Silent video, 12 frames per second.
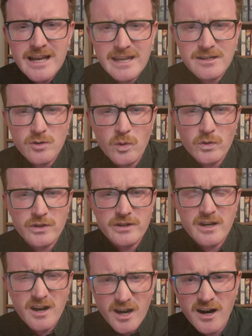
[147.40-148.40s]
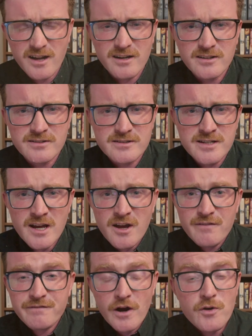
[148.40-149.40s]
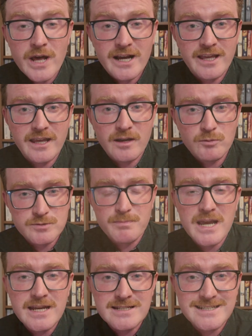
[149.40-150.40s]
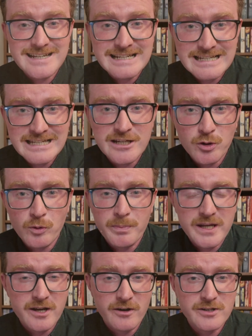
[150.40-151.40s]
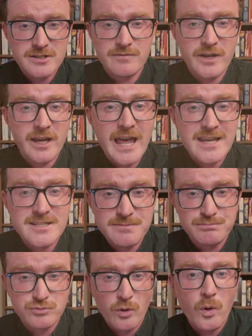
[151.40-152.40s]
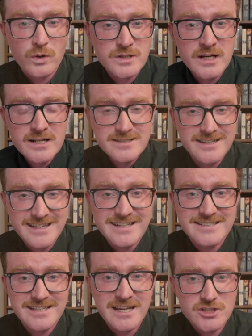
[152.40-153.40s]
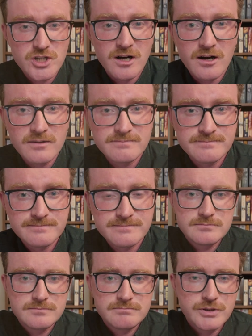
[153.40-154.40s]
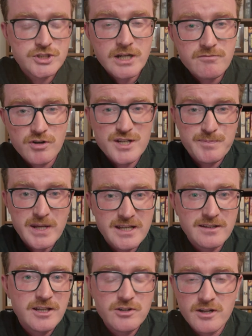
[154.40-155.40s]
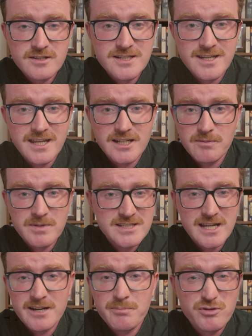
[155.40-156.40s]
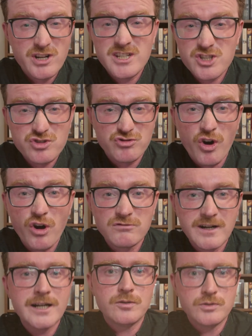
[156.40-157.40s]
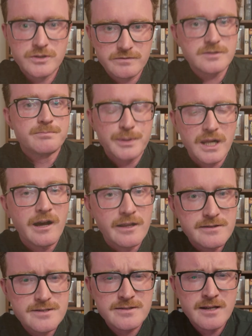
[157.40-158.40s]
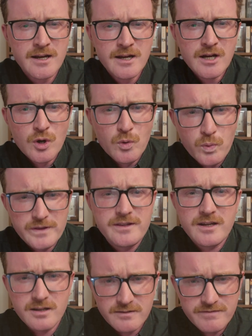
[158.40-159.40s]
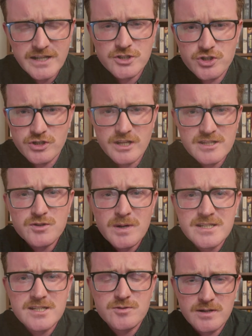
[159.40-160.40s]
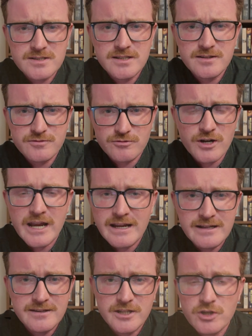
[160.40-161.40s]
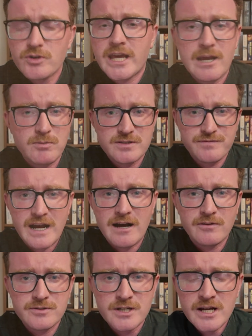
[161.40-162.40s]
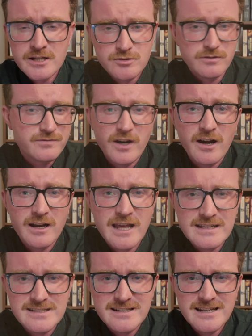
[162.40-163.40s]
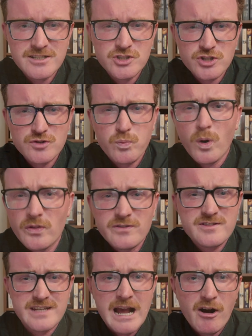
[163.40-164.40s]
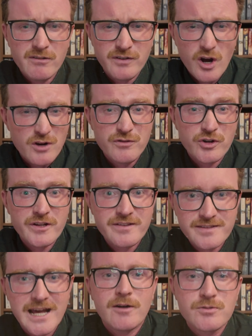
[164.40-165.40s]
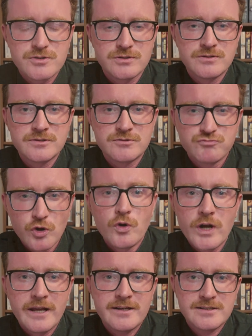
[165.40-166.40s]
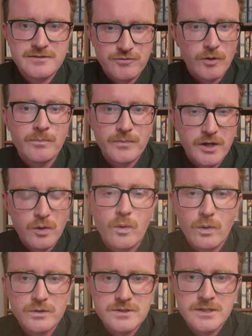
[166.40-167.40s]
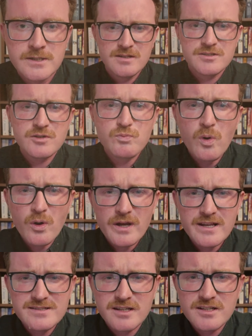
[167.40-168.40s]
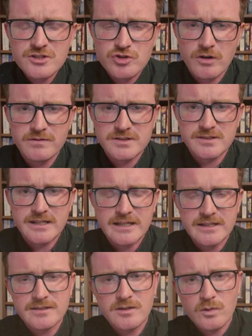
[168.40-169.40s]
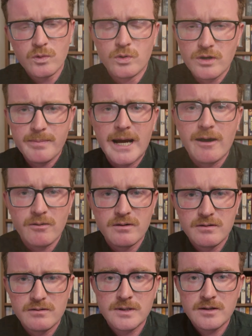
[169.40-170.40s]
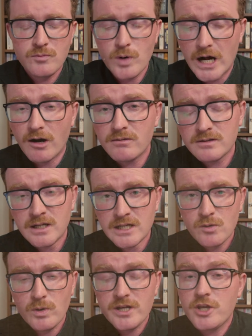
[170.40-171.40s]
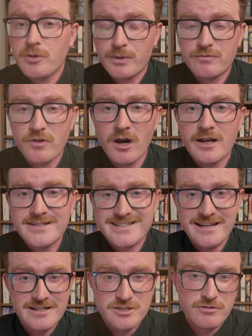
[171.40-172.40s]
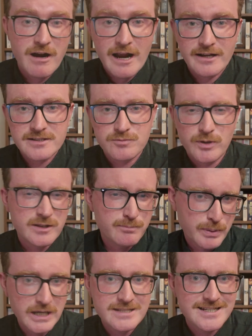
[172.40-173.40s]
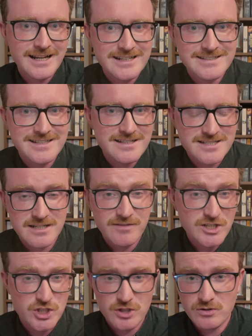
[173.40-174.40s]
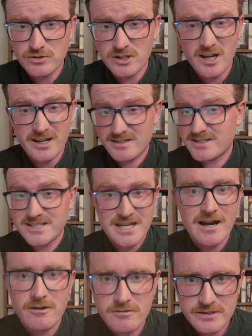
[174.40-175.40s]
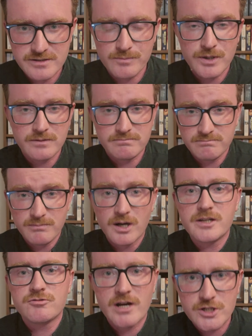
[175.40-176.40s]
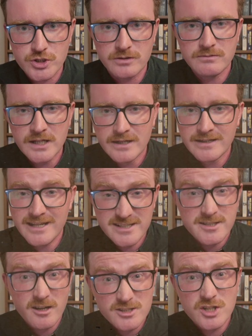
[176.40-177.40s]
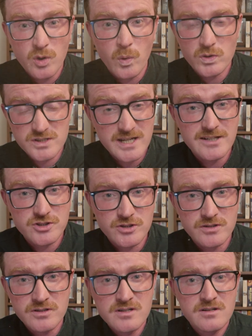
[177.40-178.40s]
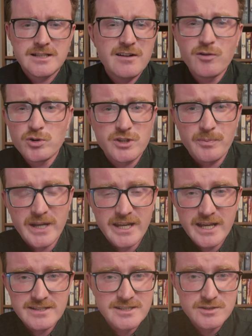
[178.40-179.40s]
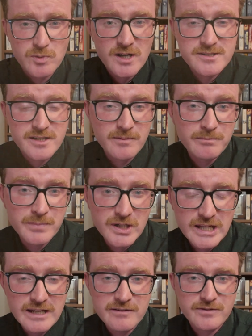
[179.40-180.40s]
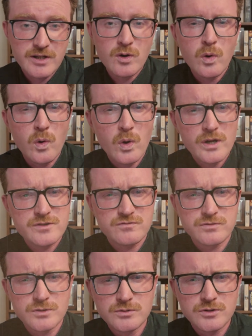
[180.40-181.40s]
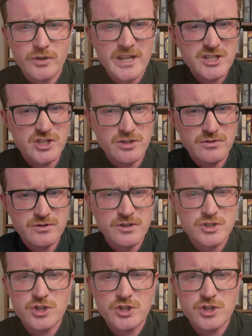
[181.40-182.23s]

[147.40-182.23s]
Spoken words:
in Northern Ireland. Phone hacking was made illegal because of a case brought to the ECHR. But generally speaking, the United Kingdom has had a pretty strong record of compliance with the convention. In 2023, the UK was found to have violated it just once out of over 1,000 rulings from the court. So what is the controversy all about? Well, when human rights interacts with politically sensitive issues like terrorism and migration, it does cause tension. There have also been cases where some believe the court has ruled on issues that